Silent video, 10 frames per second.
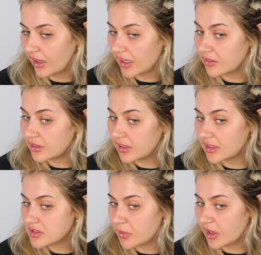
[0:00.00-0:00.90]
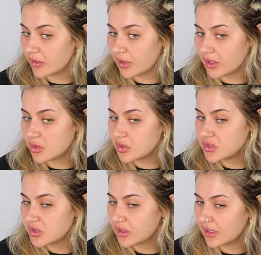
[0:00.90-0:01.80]
And it really is my, my
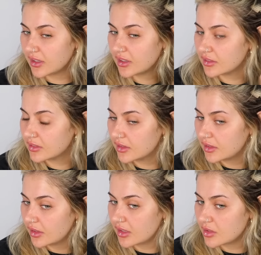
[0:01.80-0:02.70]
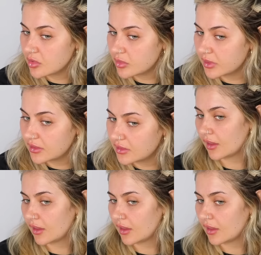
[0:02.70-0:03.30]
go-to hair at the moment.